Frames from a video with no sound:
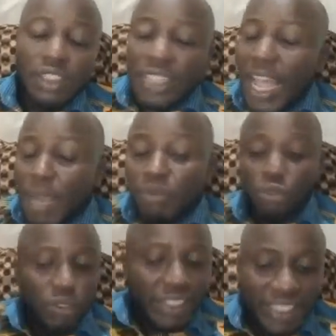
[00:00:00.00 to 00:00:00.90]
time
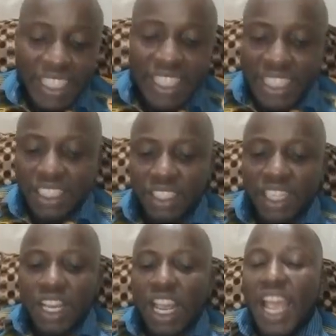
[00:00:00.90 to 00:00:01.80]
to think
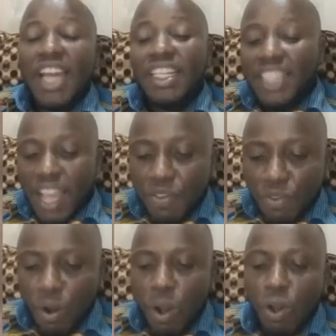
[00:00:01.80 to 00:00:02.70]
and
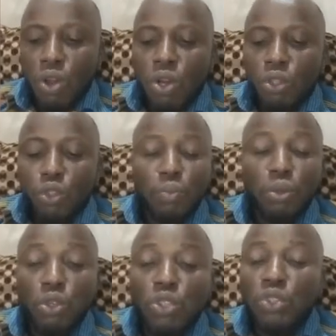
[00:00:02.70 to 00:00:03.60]
therefore to
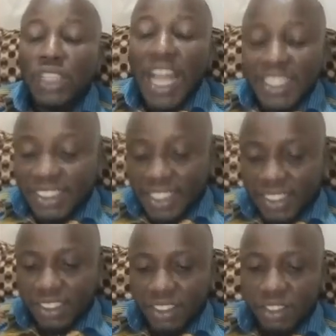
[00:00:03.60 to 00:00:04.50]
produce
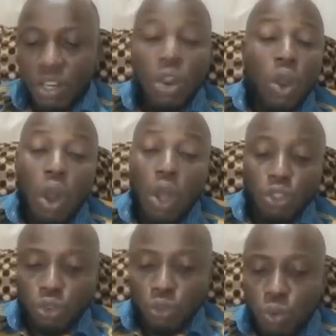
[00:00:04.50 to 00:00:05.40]
answers.
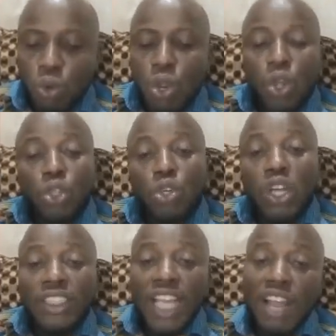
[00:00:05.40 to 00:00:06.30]
Also,
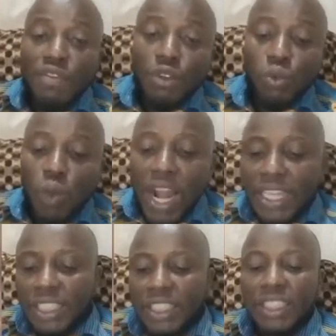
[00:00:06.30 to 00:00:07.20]
not
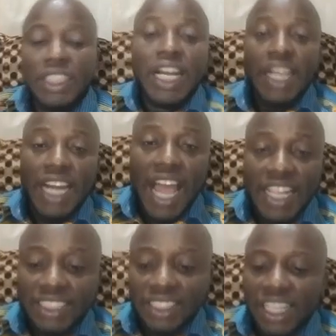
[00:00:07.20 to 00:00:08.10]
everyone in the
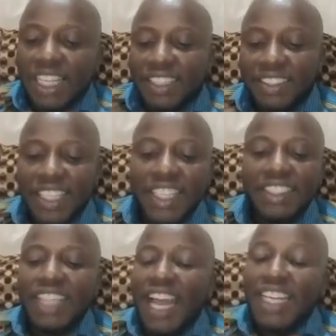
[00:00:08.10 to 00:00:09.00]
class
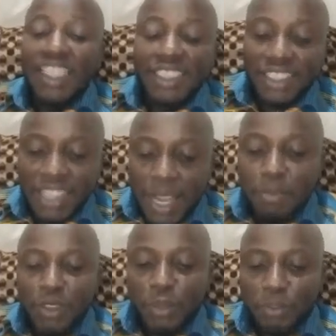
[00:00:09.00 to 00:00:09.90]
thinks at the
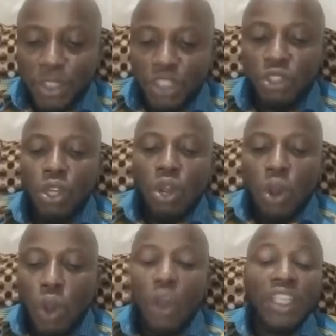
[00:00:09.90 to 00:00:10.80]
same speed
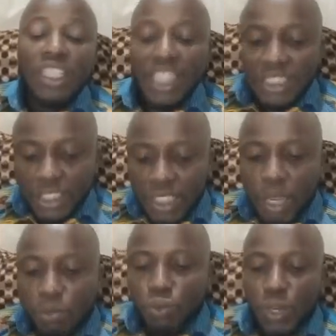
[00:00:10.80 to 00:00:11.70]
or in the
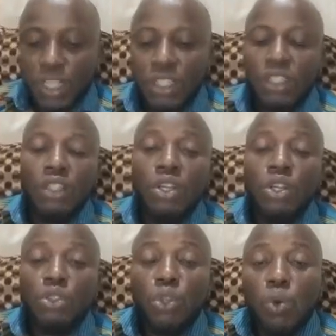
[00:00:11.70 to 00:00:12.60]
same way.
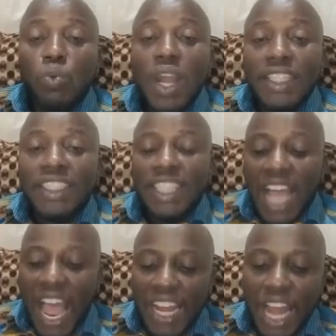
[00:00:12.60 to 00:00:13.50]
So
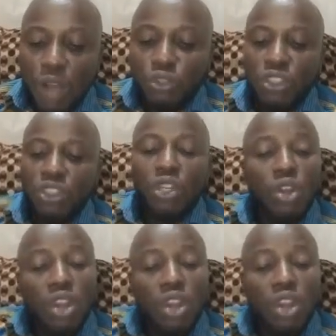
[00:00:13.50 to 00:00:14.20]
waiting allows